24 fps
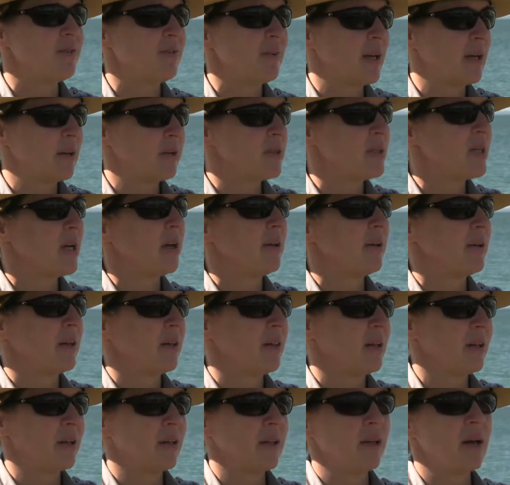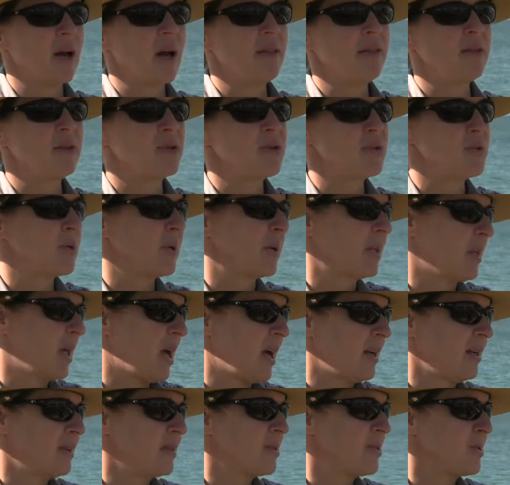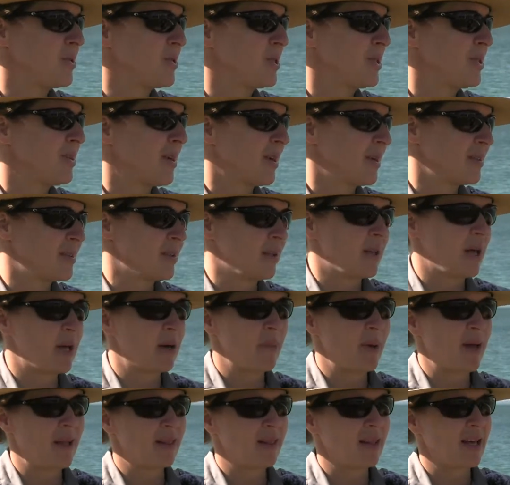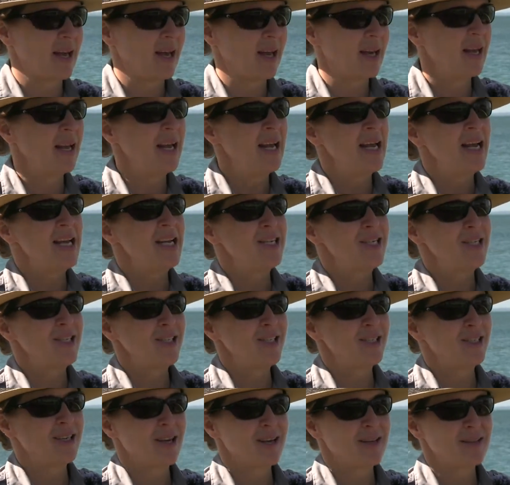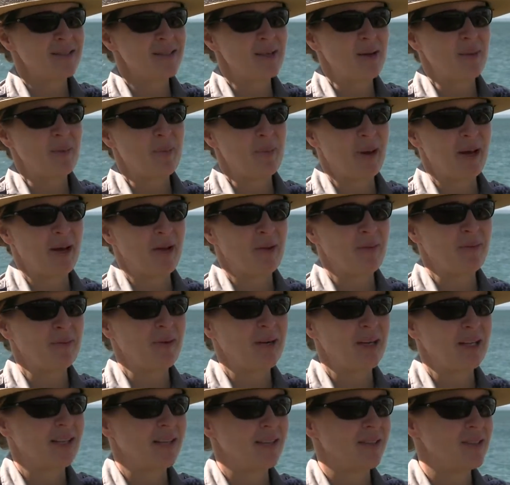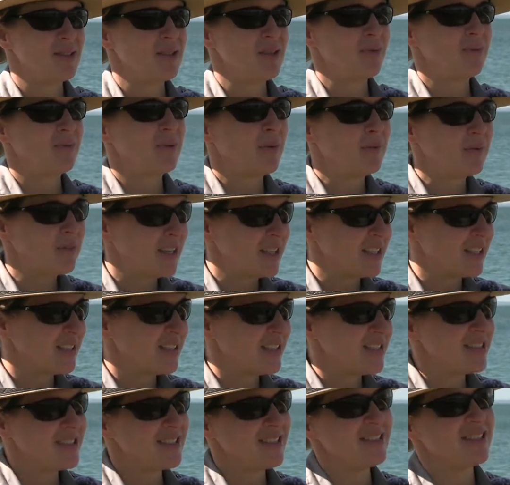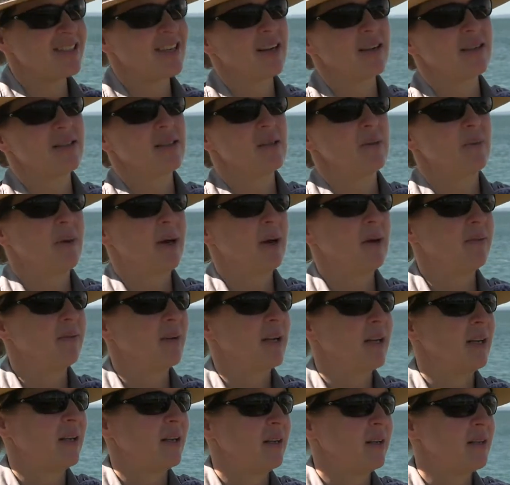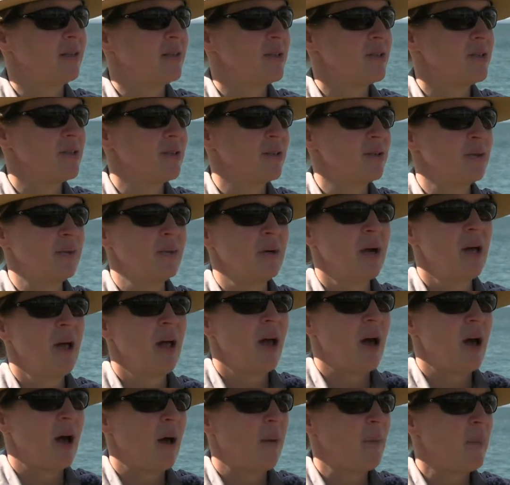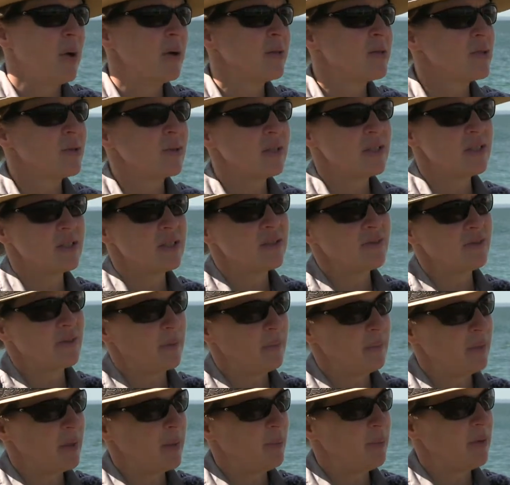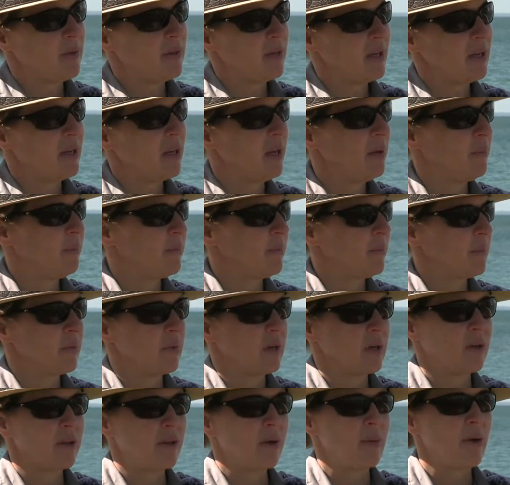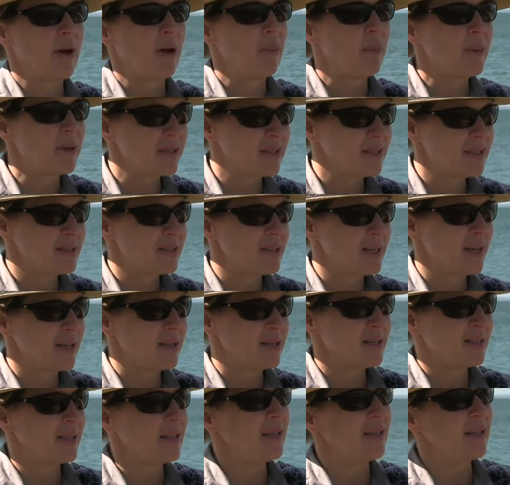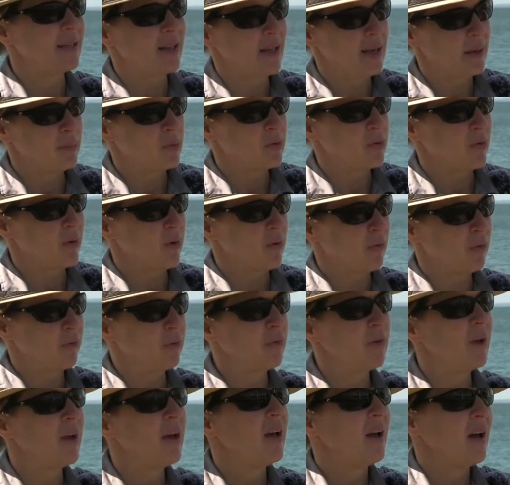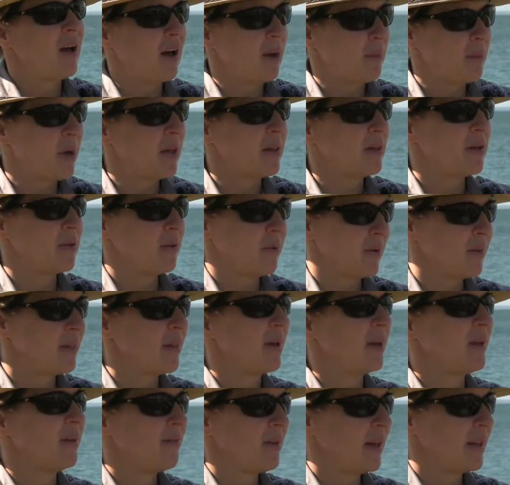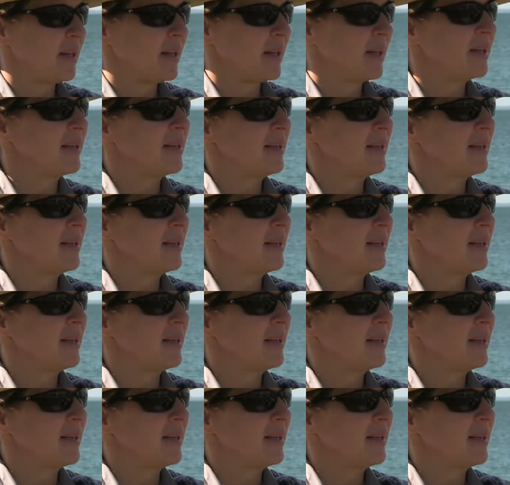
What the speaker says: found down on the shoreline. So she talks a lot about that. She talks about running into rum runners. She talks about running into all sorts of different people that came through there. They were helping to tend to Key Lime Grove on the north end of Elliott